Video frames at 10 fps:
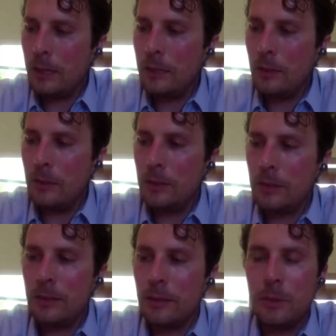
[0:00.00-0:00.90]

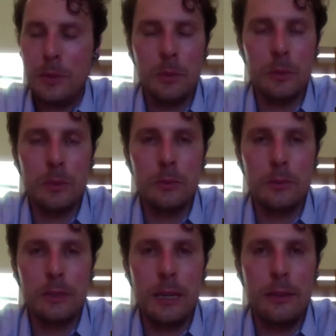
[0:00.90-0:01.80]
notice is that
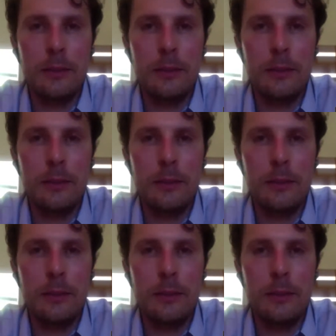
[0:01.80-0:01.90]
people kind